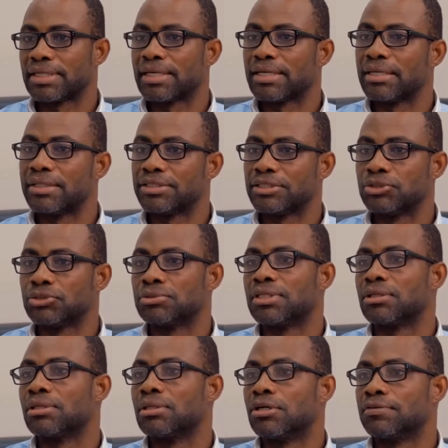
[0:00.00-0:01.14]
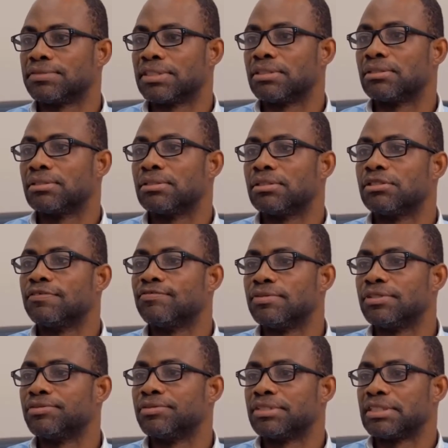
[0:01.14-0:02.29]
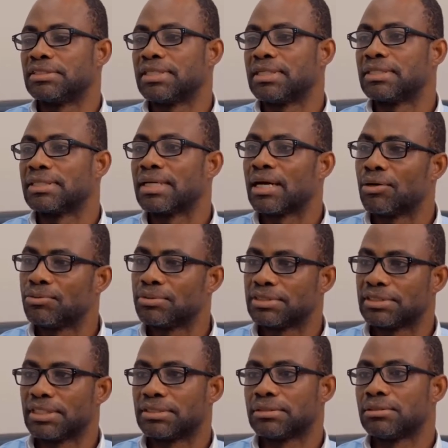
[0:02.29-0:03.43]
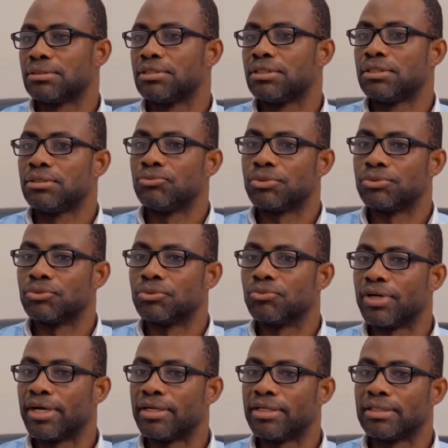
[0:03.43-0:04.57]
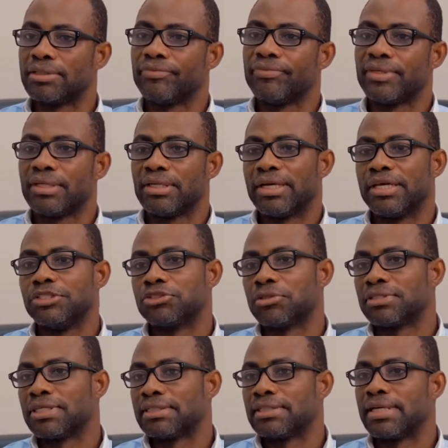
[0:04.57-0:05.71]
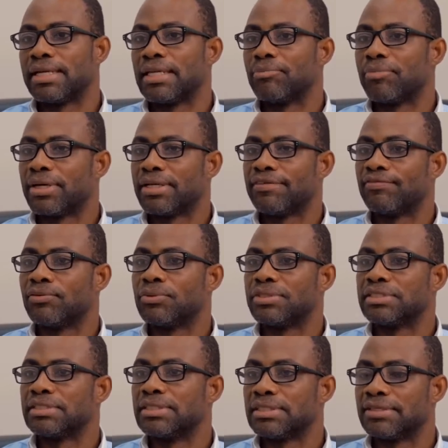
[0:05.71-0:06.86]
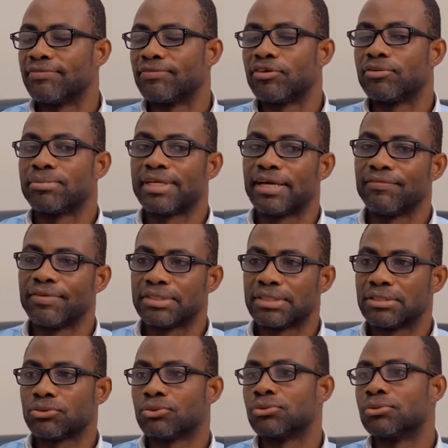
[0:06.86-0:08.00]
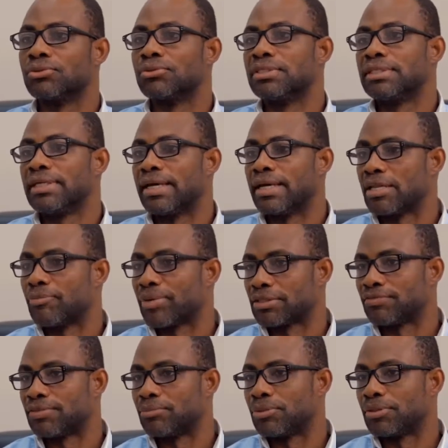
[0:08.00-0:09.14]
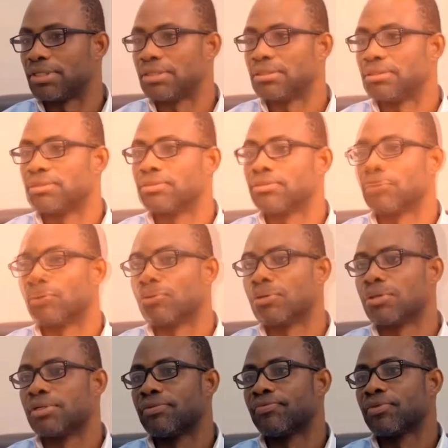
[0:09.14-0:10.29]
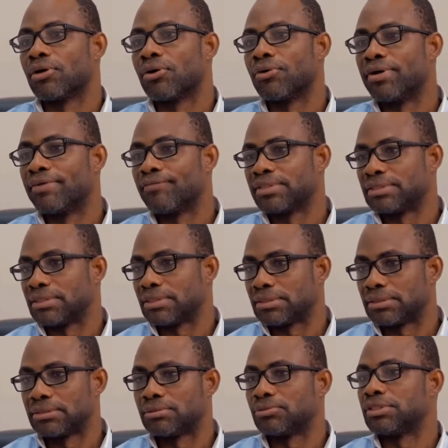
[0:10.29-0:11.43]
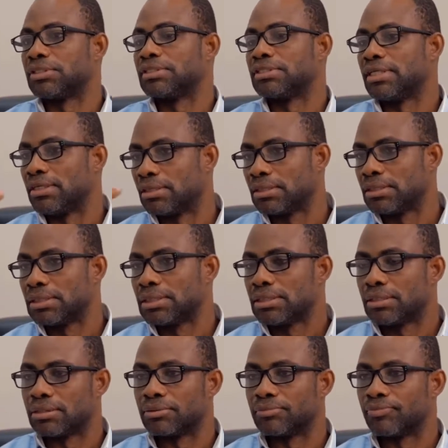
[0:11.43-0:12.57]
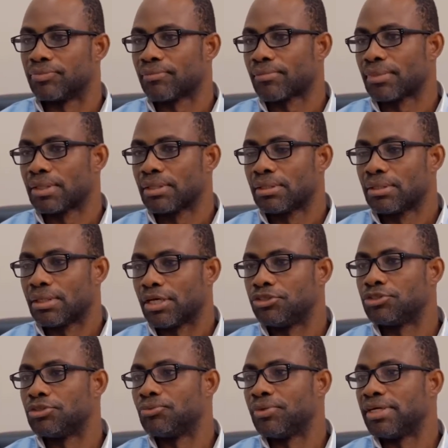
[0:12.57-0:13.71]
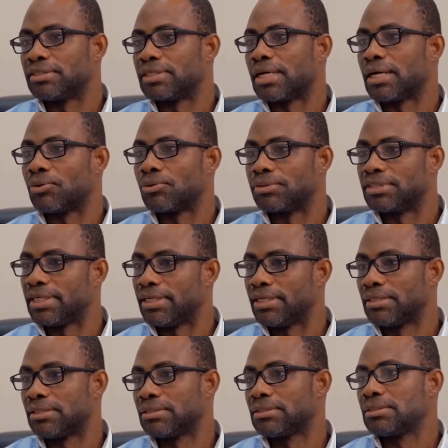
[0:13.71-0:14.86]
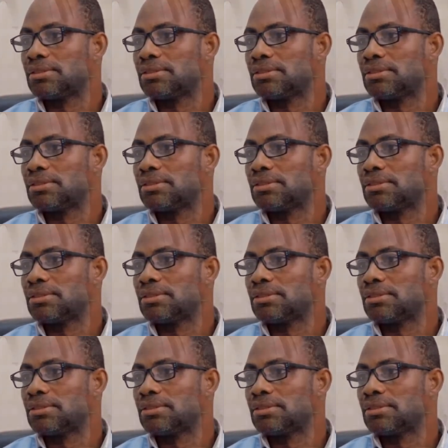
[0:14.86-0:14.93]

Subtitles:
in addition to the gloves and fluid-resistant gowns that we will wear. Ensure that any body fluid leaking from crevices or any part of the body or orifices, which is the entryways, are contained,